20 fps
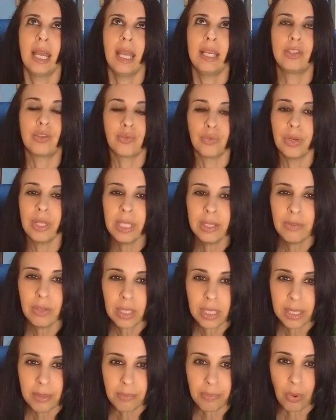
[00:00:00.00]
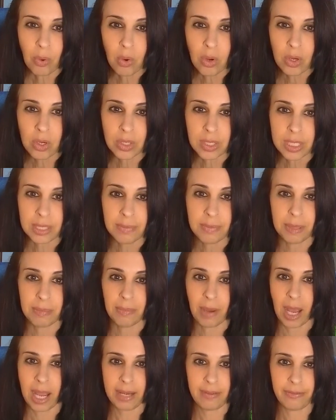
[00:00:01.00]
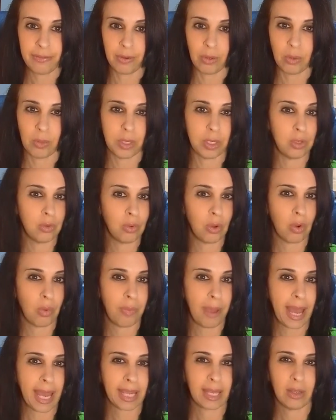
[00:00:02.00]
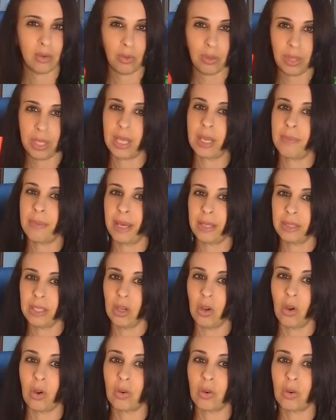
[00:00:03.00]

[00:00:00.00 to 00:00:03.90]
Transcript: it's really, really important to be mindful when you go back and you think about the